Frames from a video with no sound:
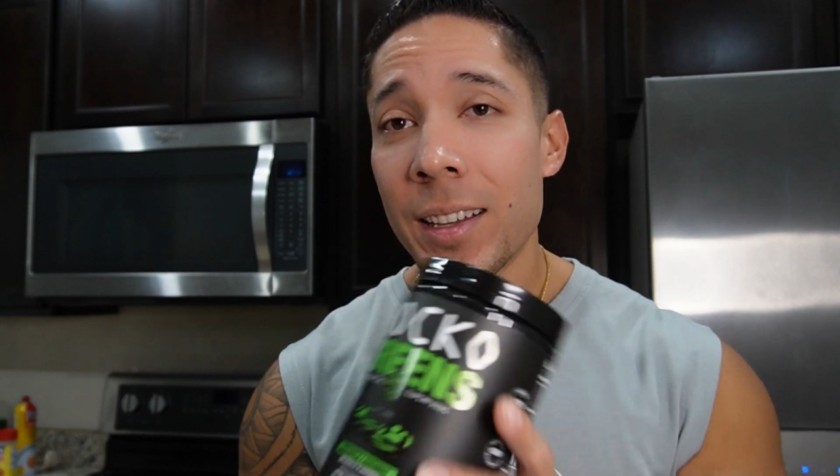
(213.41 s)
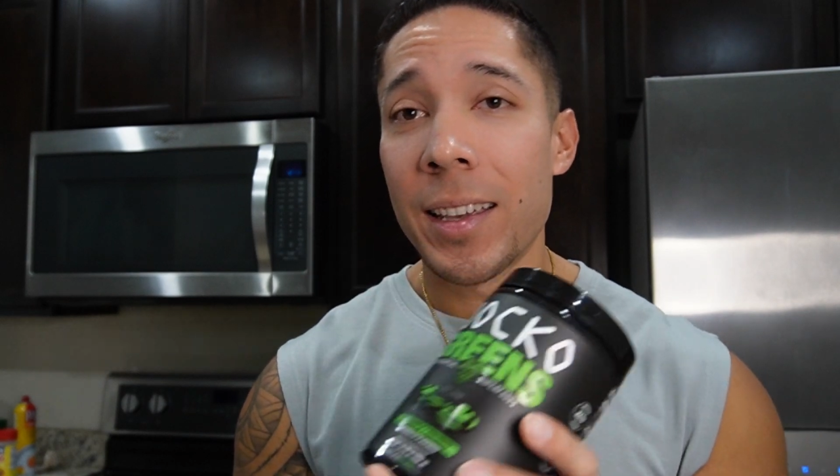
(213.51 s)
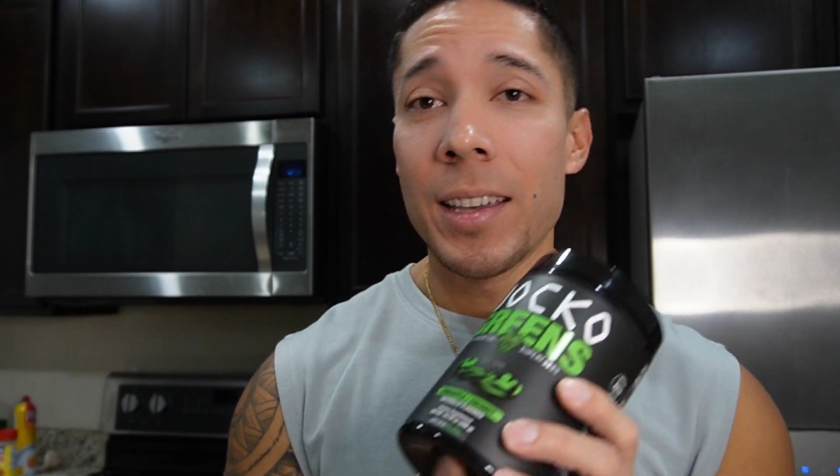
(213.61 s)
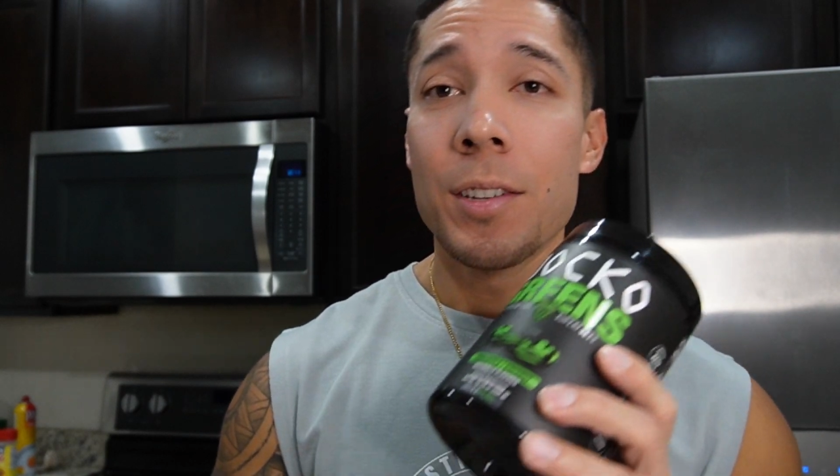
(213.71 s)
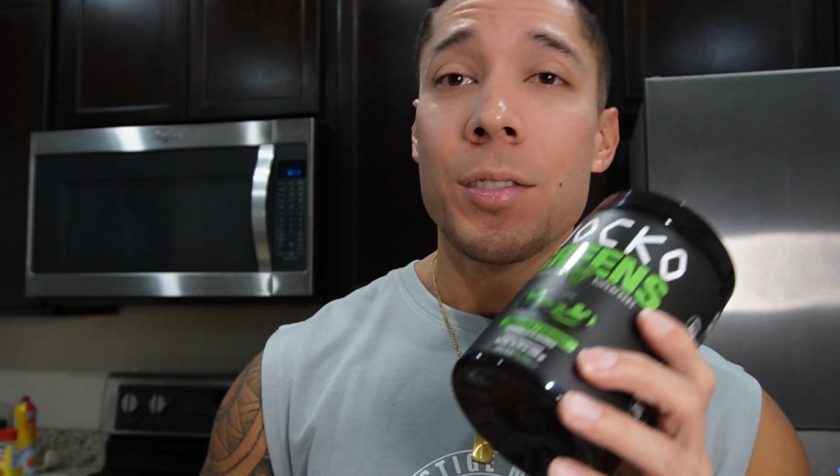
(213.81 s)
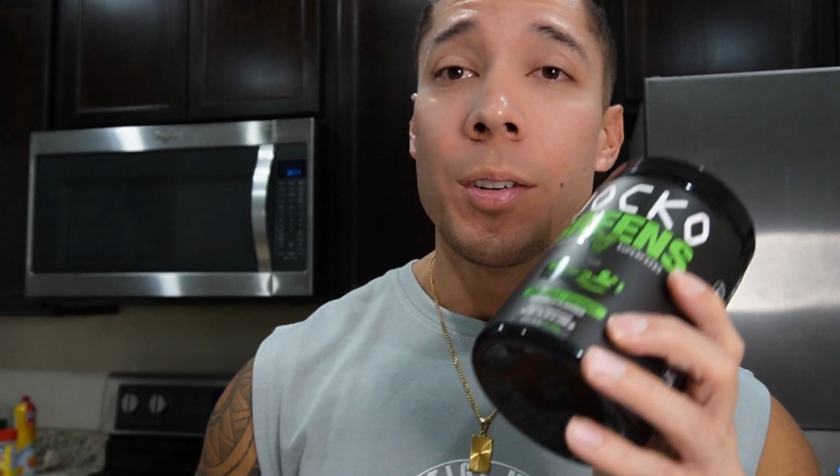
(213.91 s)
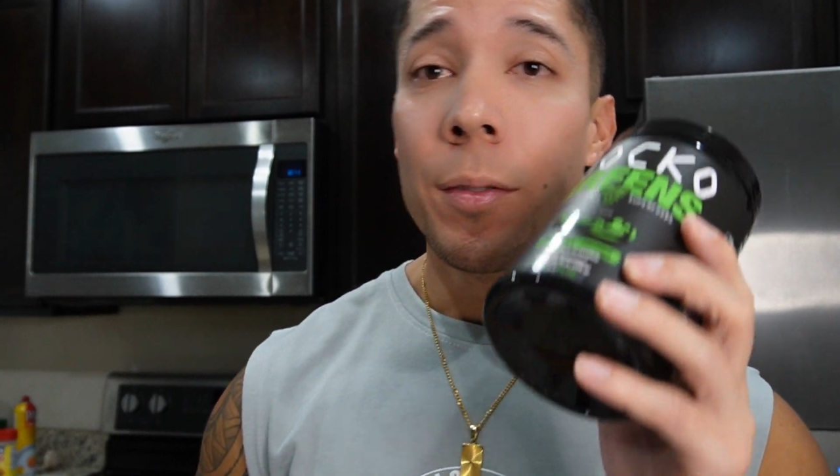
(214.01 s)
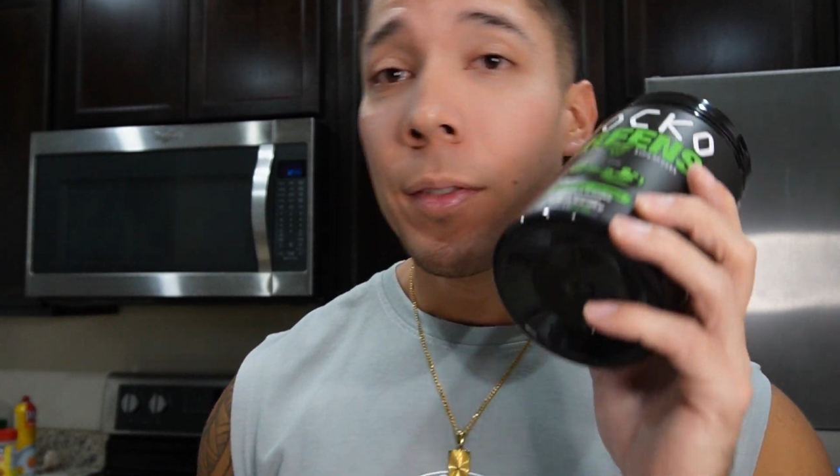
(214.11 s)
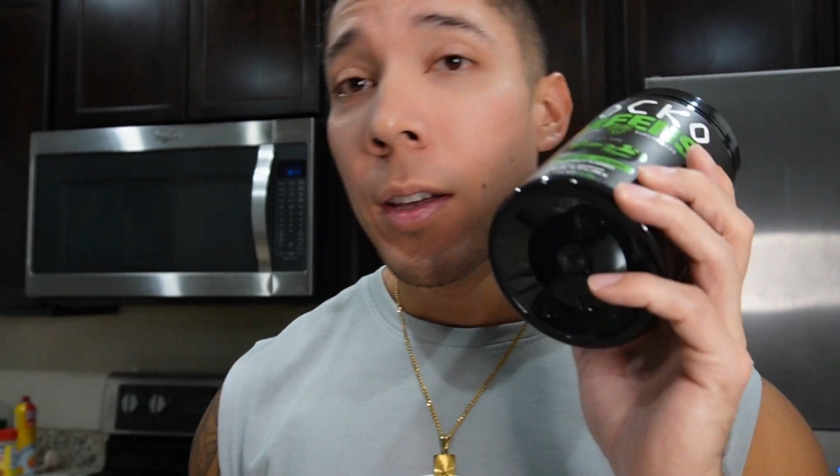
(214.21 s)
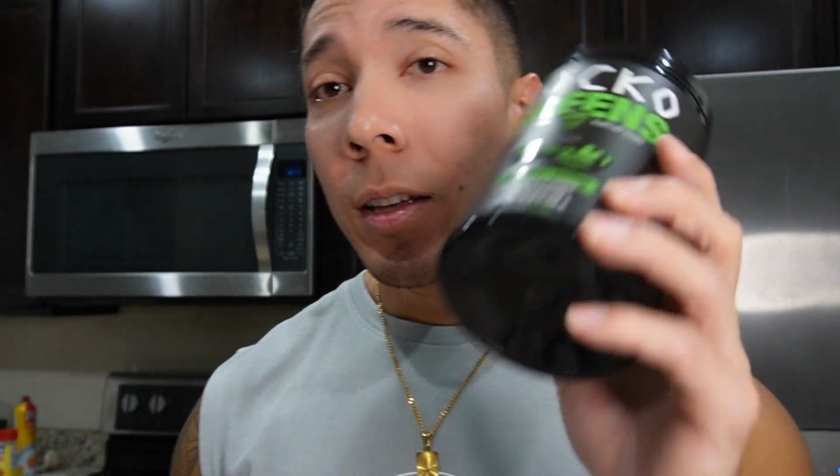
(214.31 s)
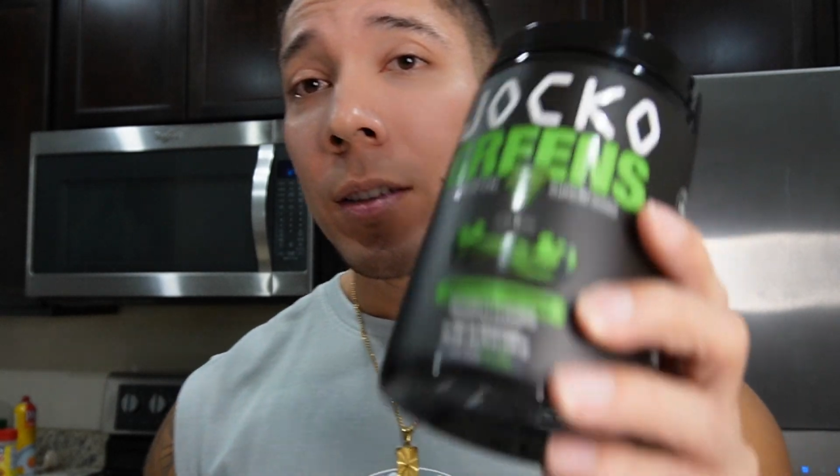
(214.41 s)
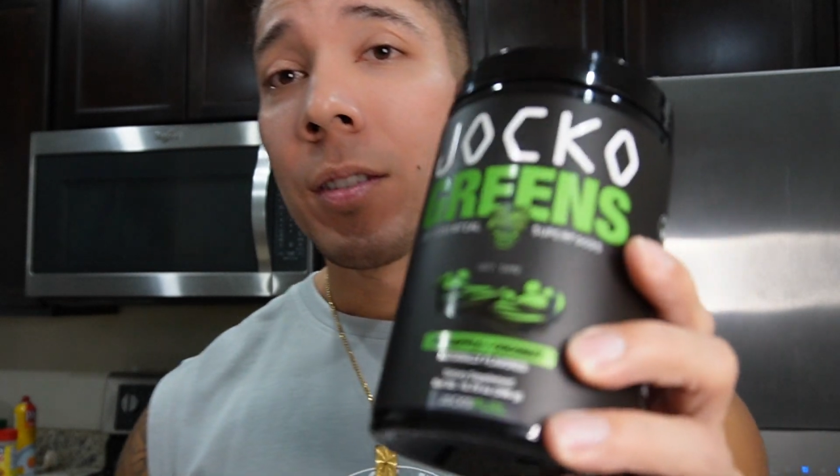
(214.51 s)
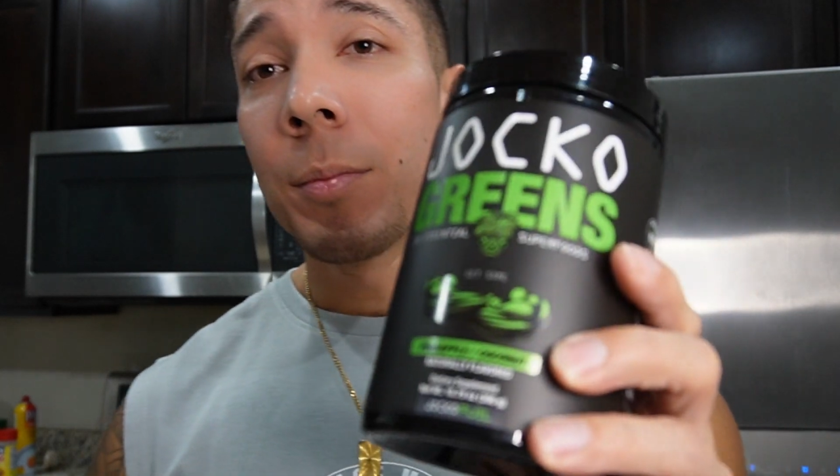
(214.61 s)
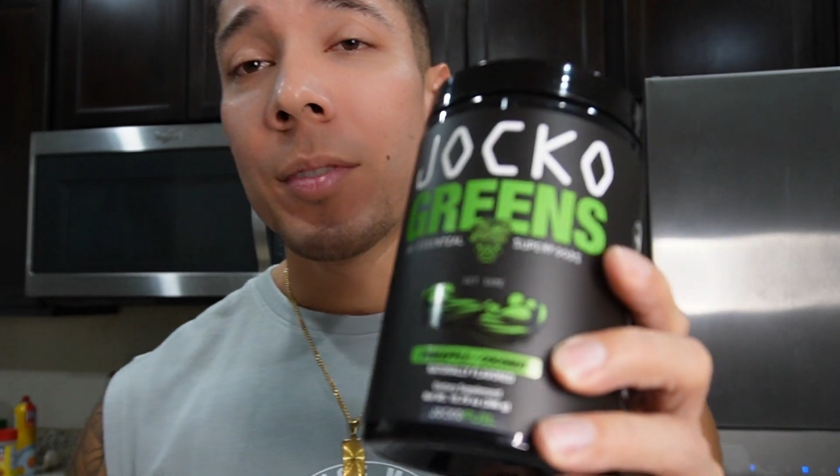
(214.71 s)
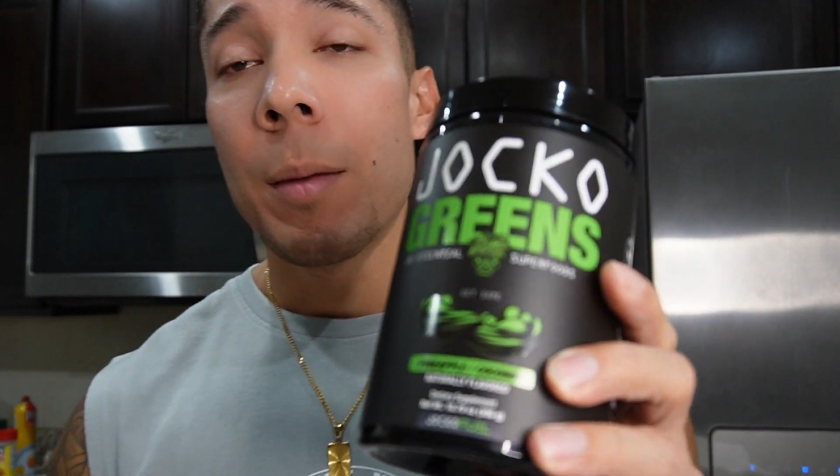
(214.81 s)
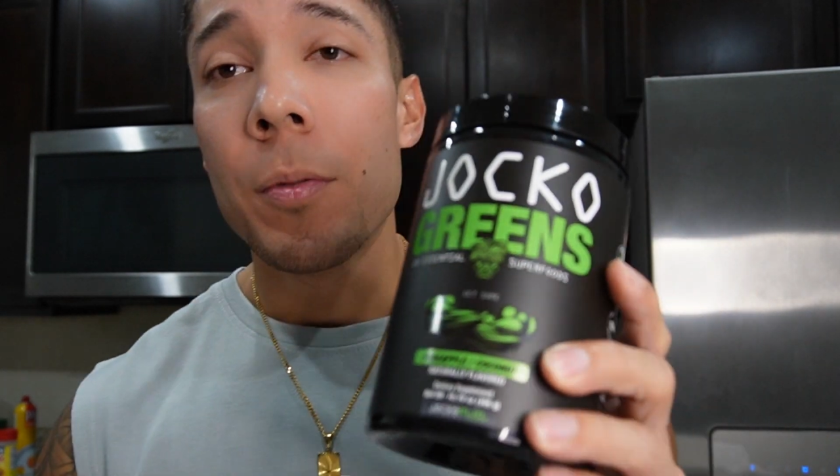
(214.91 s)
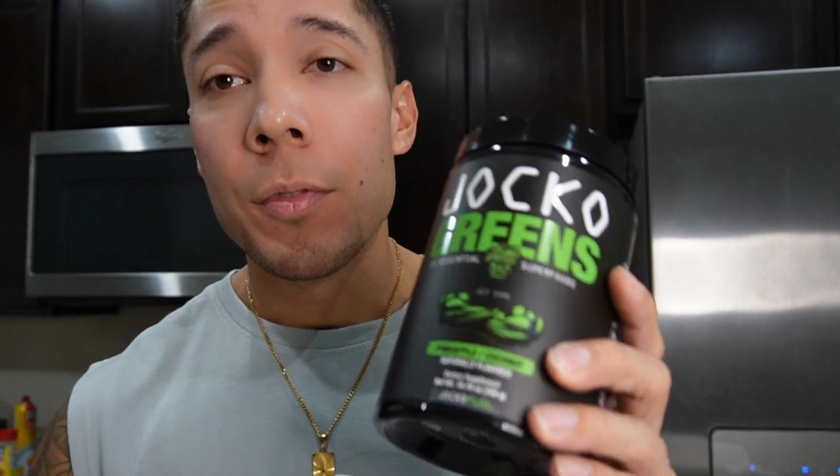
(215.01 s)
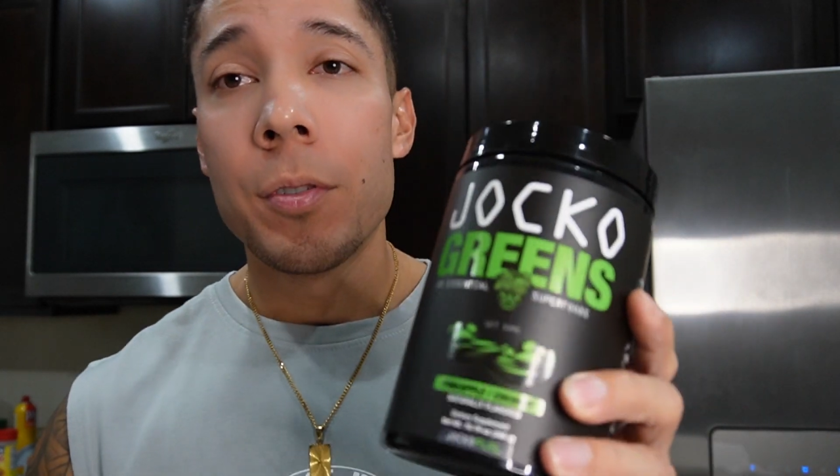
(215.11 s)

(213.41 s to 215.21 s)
Get yourself some type of